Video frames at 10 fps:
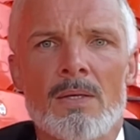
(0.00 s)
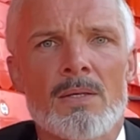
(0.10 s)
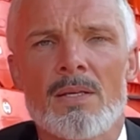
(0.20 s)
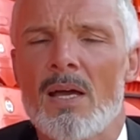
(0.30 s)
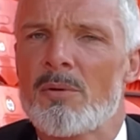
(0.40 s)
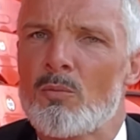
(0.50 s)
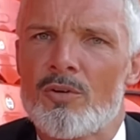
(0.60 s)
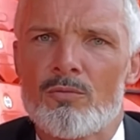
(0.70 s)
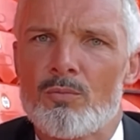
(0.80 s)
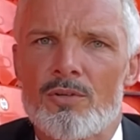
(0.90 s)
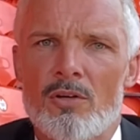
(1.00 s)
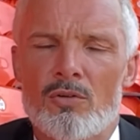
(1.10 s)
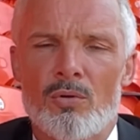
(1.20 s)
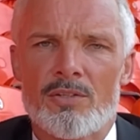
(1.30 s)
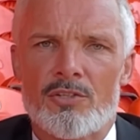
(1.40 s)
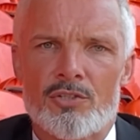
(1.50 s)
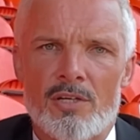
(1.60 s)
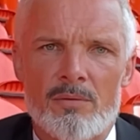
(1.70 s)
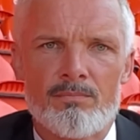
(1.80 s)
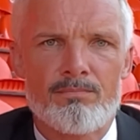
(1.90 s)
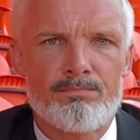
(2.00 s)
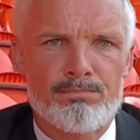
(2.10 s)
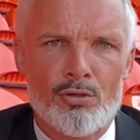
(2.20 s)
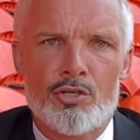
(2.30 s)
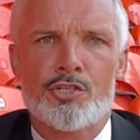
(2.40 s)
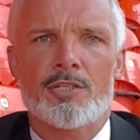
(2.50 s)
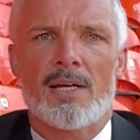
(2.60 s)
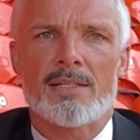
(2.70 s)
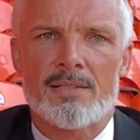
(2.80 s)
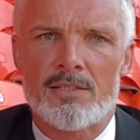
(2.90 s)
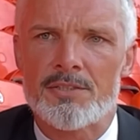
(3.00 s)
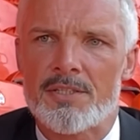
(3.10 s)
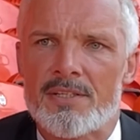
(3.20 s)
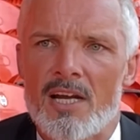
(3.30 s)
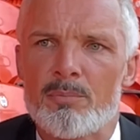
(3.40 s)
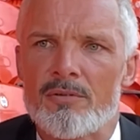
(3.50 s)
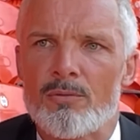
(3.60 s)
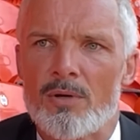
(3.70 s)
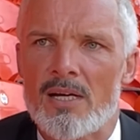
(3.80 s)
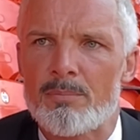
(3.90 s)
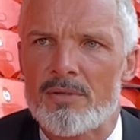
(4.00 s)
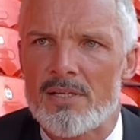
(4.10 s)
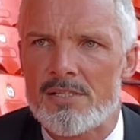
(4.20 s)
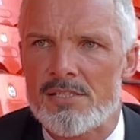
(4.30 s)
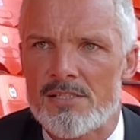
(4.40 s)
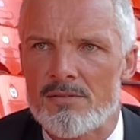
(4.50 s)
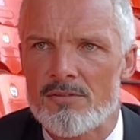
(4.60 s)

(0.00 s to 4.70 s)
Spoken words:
Yeah, I mean, we're not going to try and brush anything under the carpet from what happened last season.